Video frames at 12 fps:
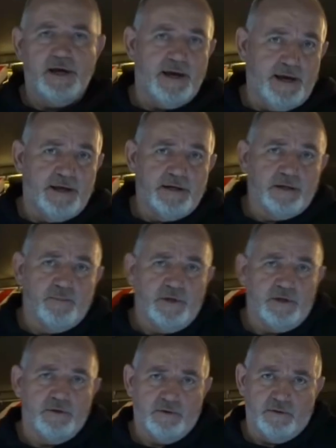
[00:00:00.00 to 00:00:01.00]
and it'll
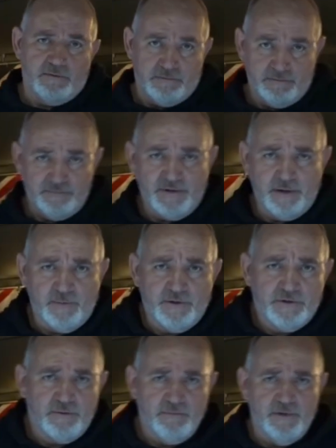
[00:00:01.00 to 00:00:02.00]
be pretty
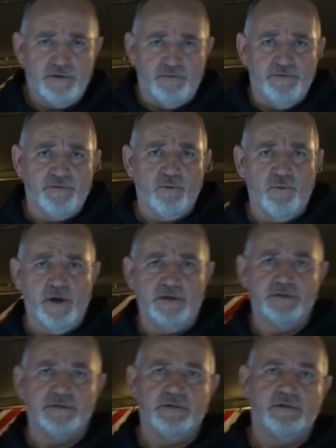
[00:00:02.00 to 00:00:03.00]
much your midriff, your
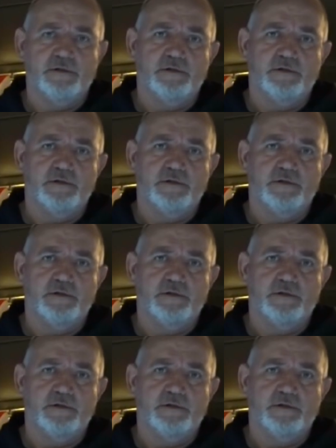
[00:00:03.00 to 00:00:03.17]
waist,